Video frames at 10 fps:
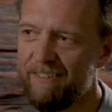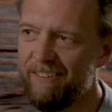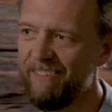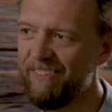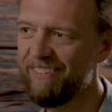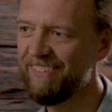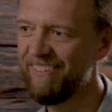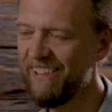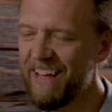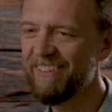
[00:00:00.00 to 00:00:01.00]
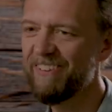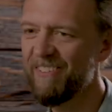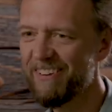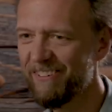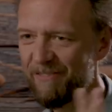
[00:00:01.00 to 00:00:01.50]
The classic
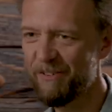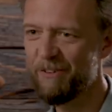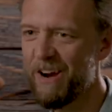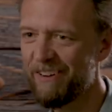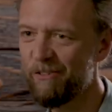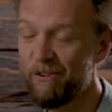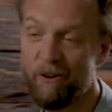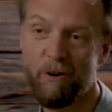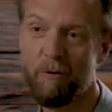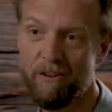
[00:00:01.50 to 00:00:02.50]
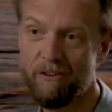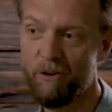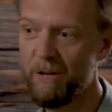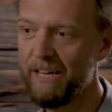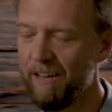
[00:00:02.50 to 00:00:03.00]
direction for directors who don't know what they're
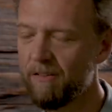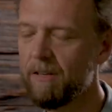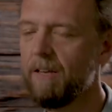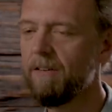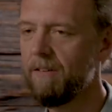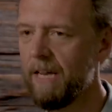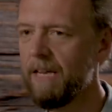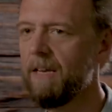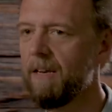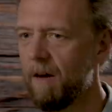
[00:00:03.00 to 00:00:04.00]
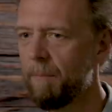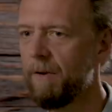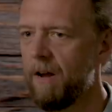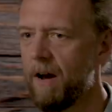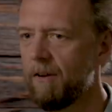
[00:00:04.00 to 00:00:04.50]
doing is take it up
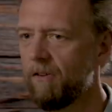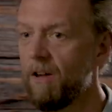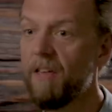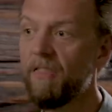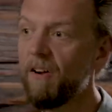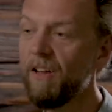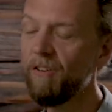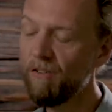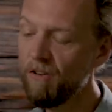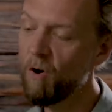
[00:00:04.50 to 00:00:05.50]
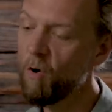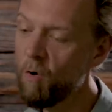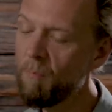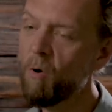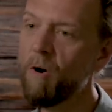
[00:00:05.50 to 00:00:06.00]
a notch. There is
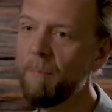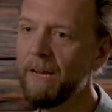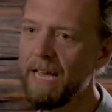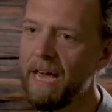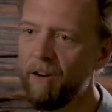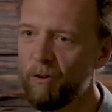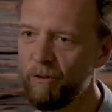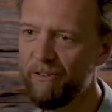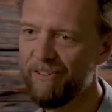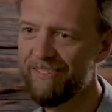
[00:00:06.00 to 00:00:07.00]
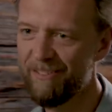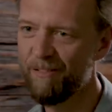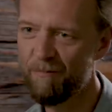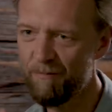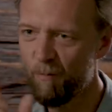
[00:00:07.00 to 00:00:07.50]
no more mechanical
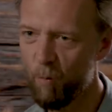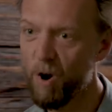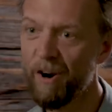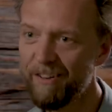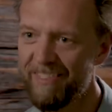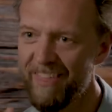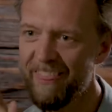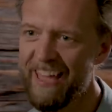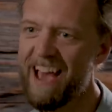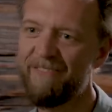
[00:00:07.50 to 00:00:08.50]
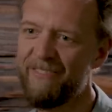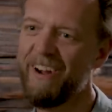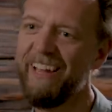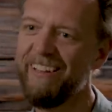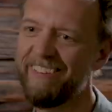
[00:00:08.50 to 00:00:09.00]
words than that
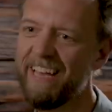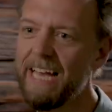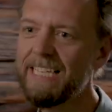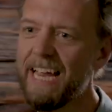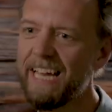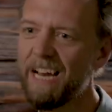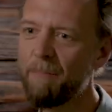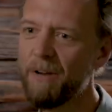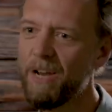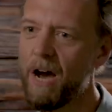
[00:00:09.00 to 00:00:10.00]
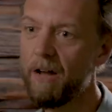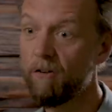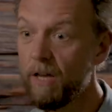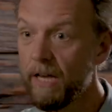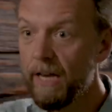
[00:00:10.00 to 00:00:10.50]
phrase. Take it up a notch.